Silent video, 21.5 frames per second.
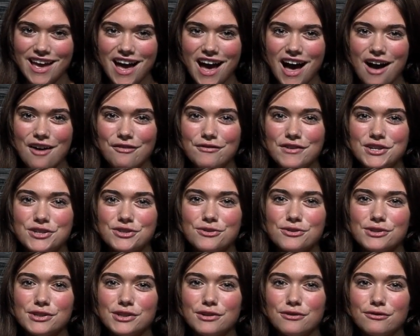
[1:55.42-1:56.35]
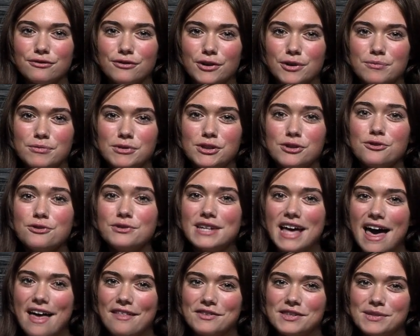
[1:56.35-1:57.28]
Officials confirmed two
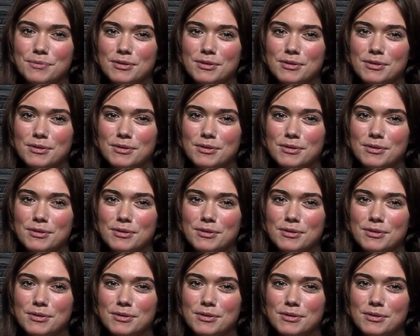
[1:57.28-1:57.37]
deaths,